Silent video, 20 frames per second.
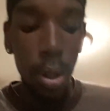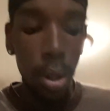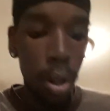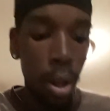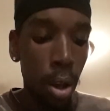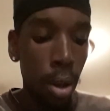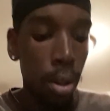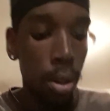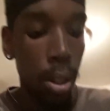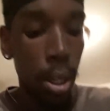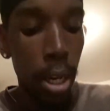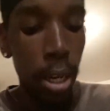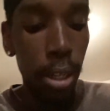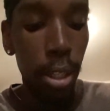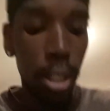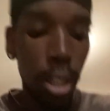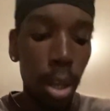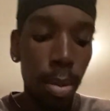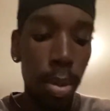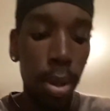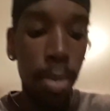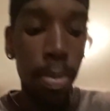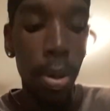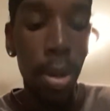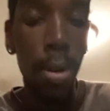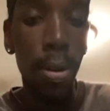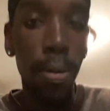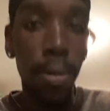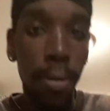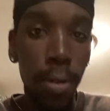All things shall be
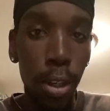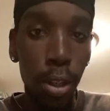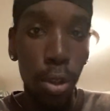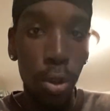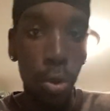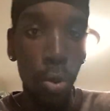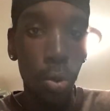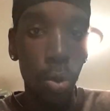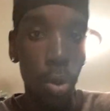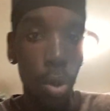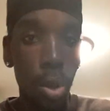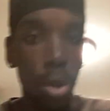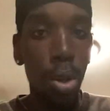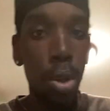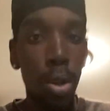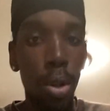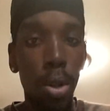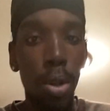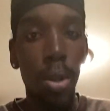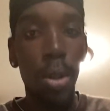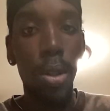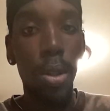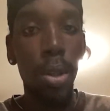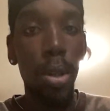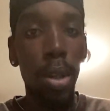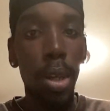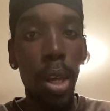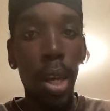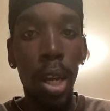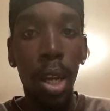beneficial to the
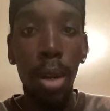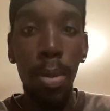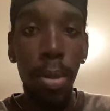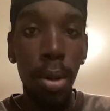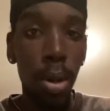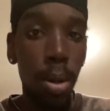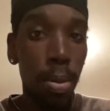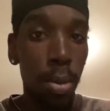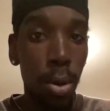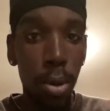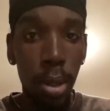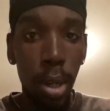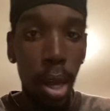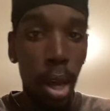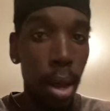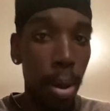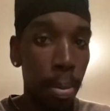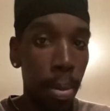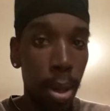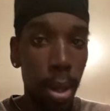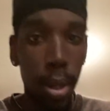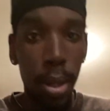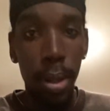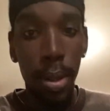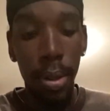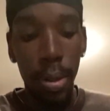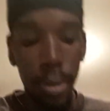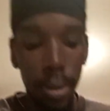kingdom of the Most High, man.